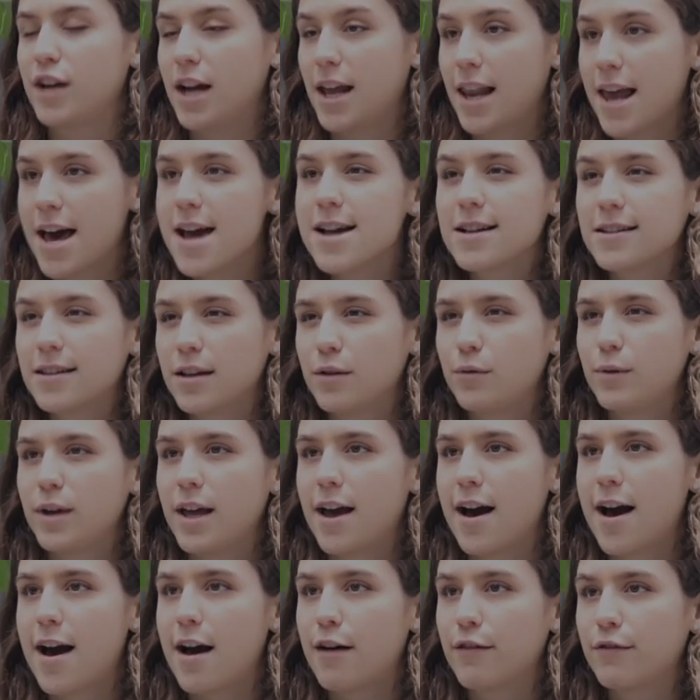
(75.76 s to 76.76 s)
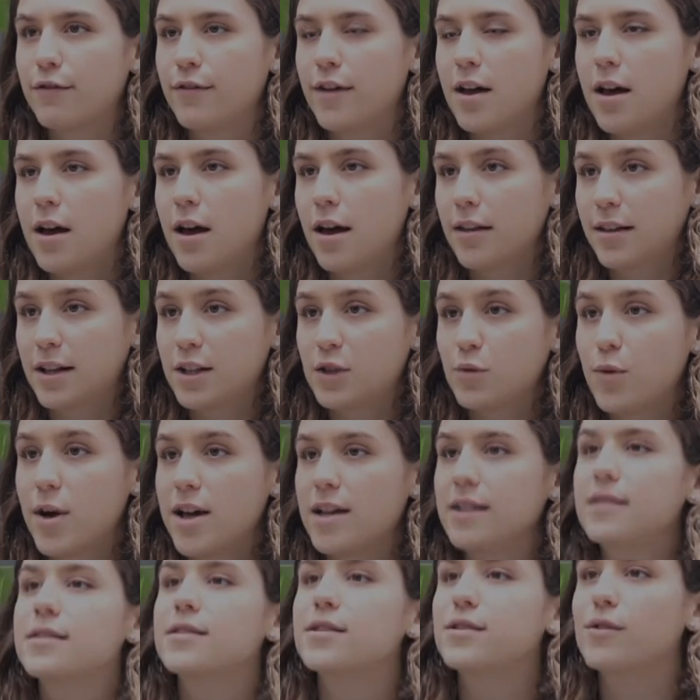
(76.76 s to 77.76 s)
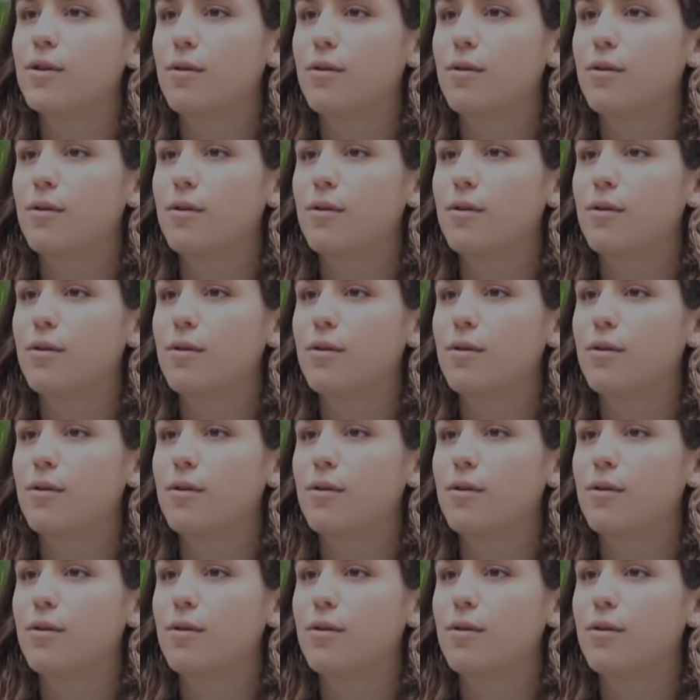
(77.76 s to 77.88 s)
realize that we have. And that's why it's